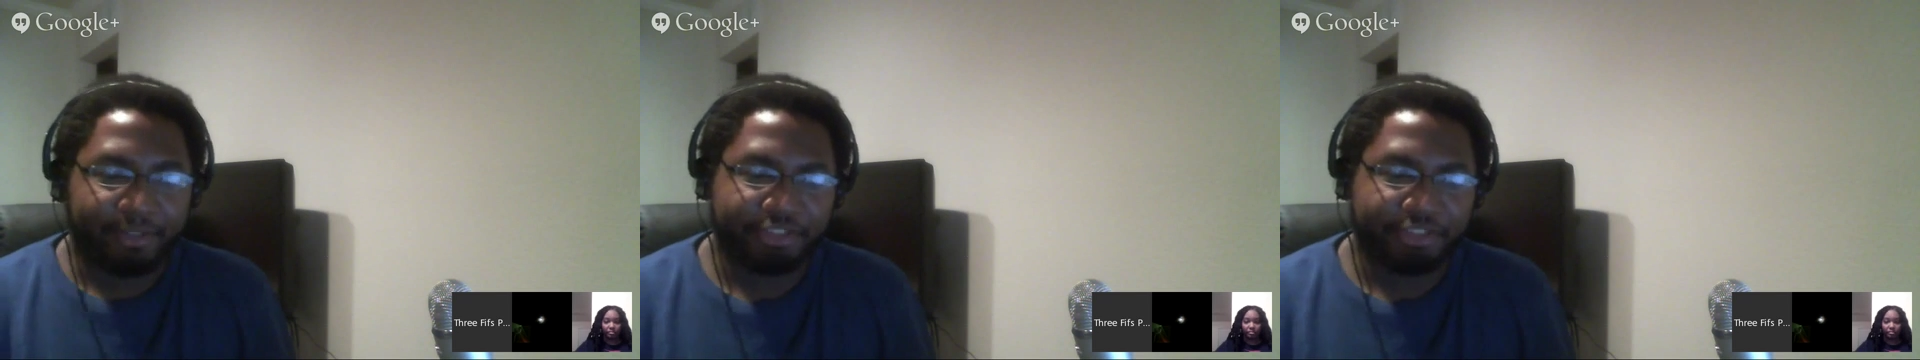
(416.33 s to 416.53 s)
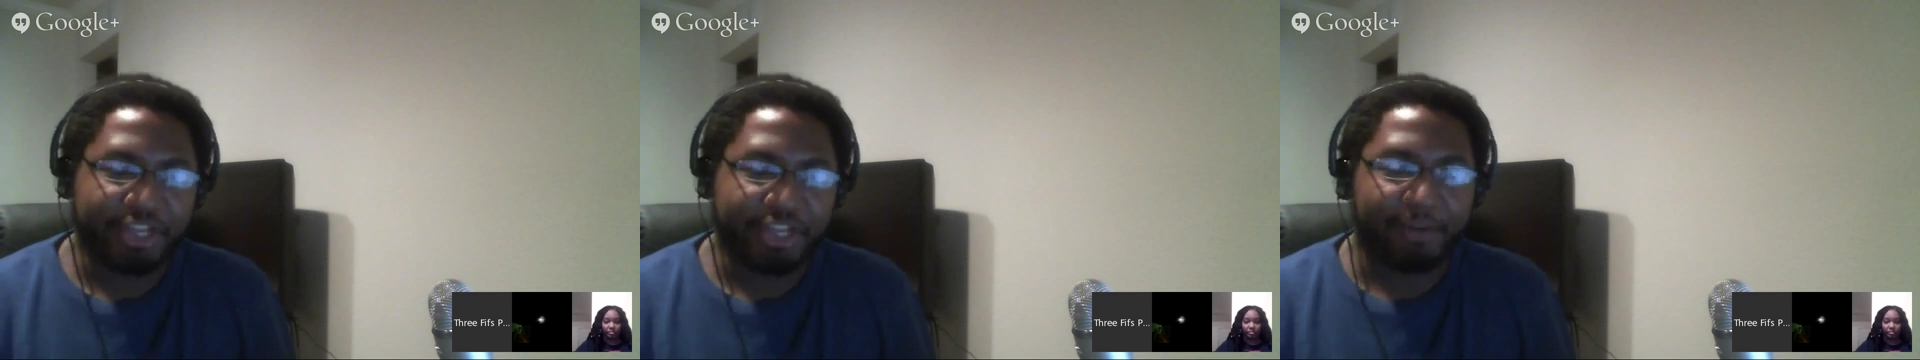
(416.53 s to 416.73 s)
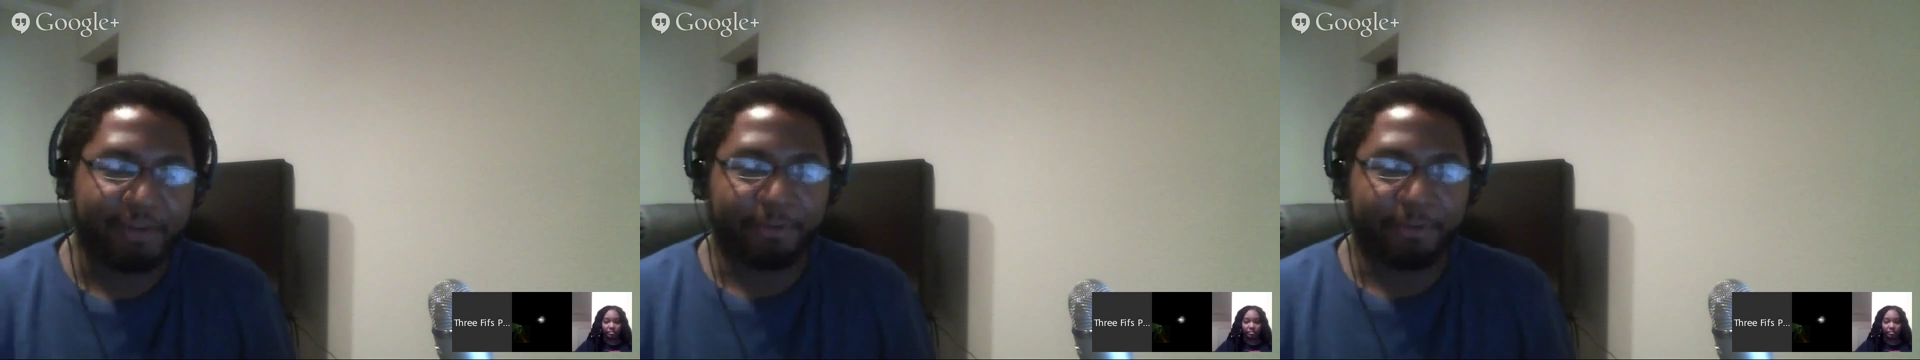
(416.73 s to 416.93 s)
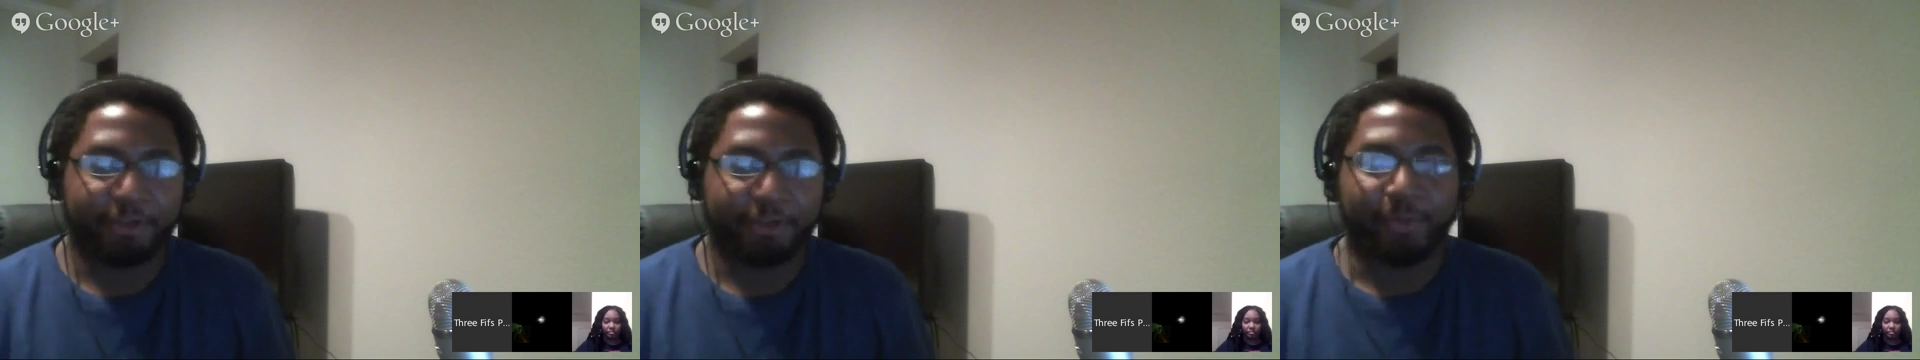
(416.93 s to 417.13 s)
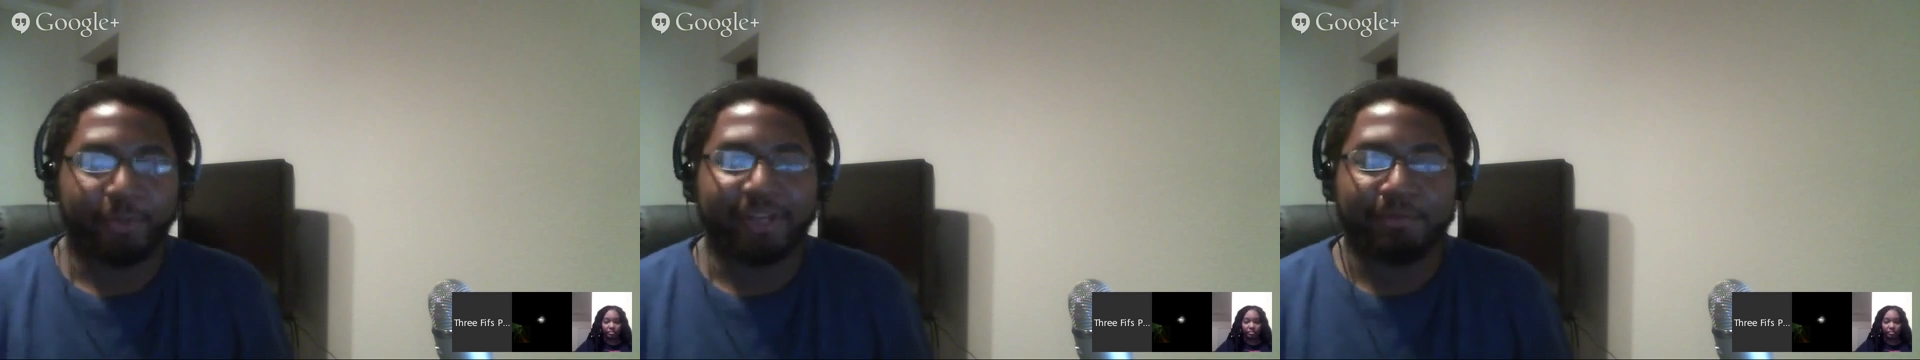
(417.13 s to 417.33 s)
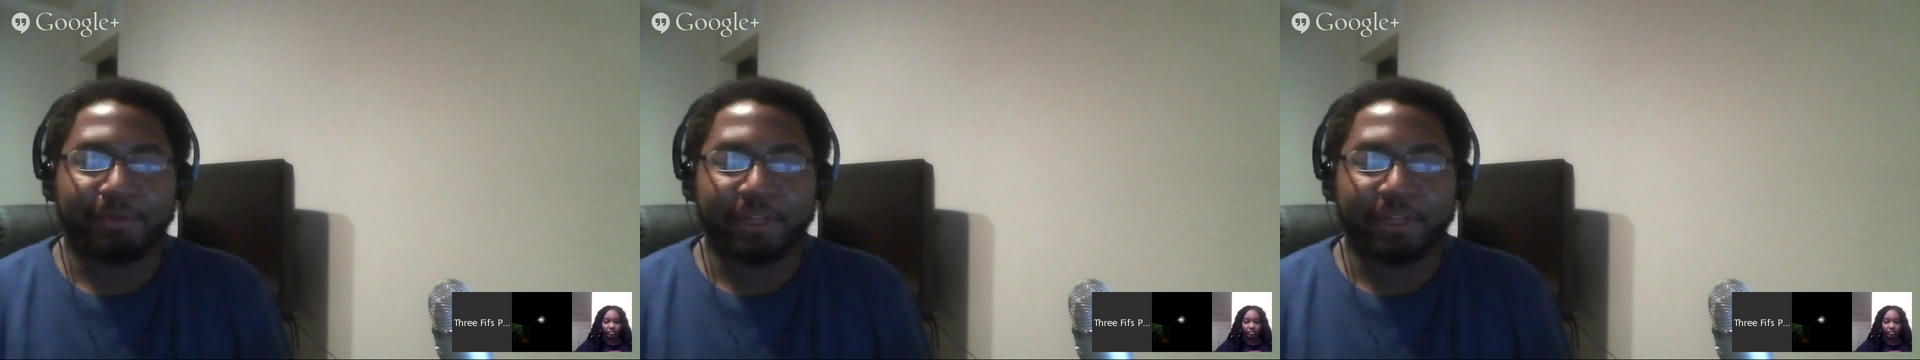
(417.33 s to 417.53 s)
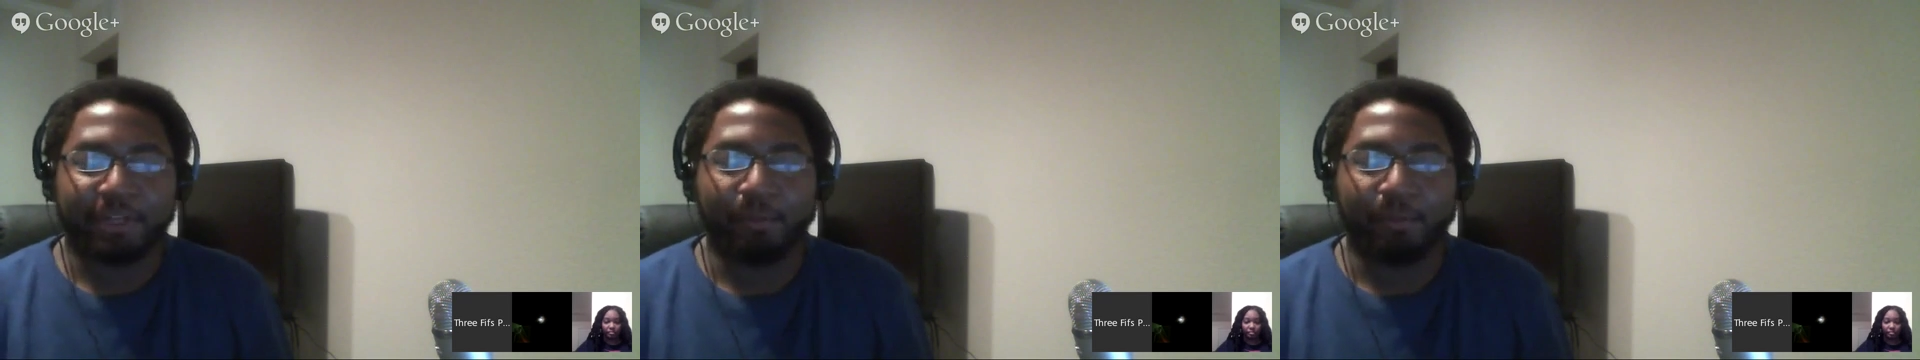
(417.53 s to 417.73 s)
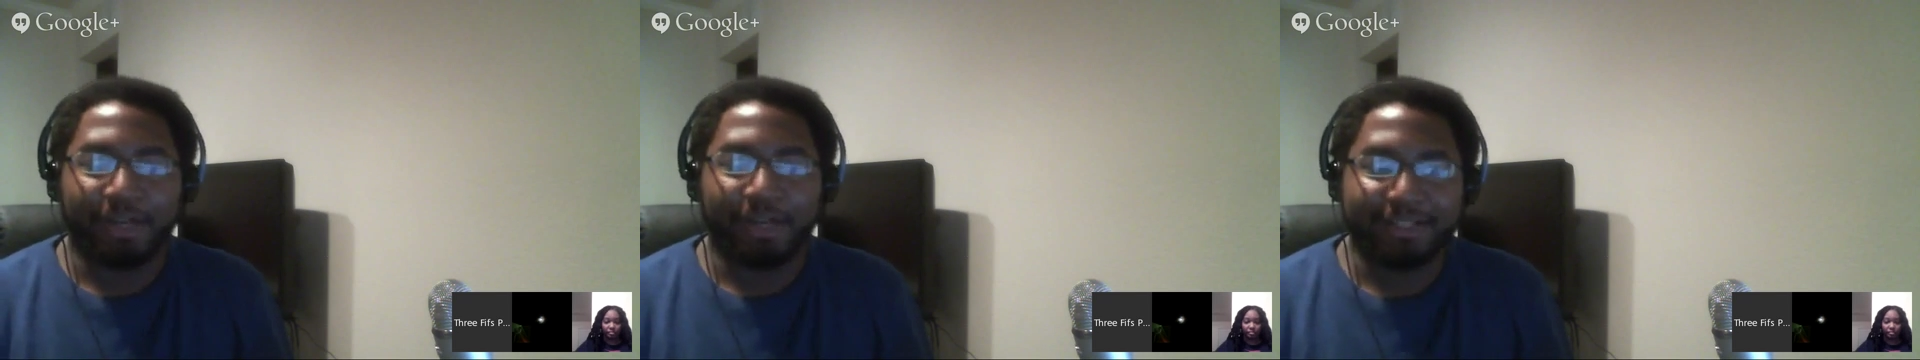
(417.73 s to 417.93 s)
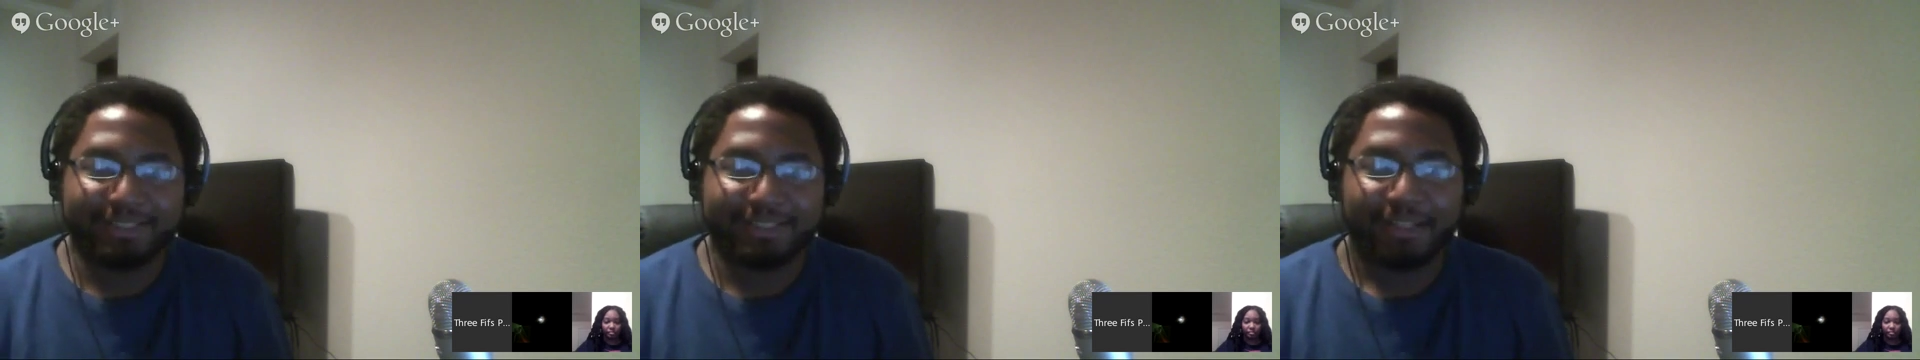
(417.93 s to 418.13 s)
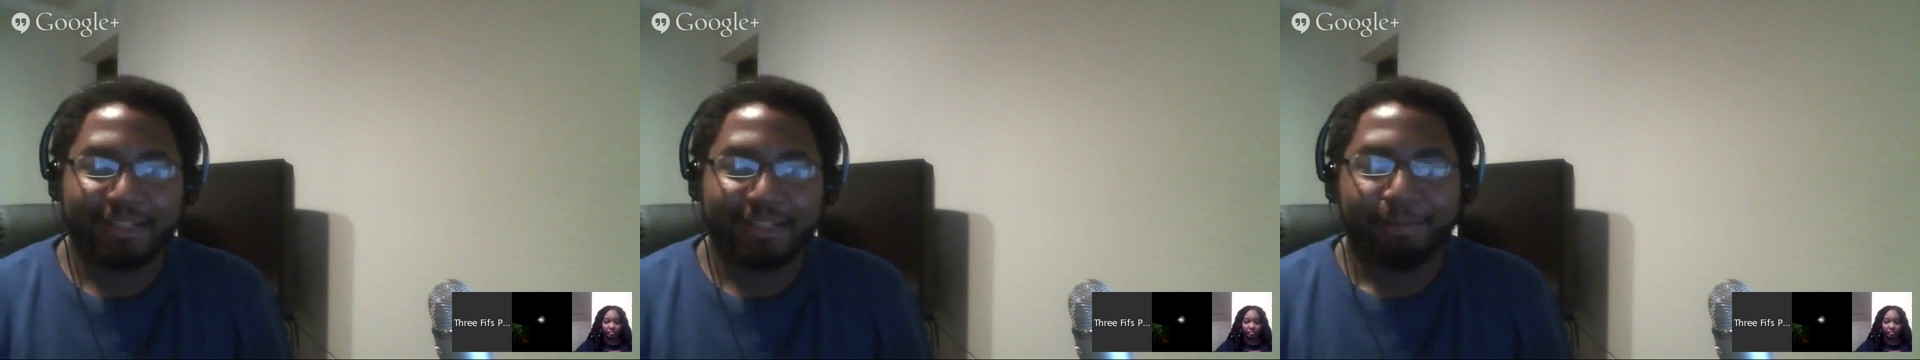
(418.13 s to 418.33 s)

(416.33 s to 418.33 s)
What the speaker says: Joffrey to do whatever he wants,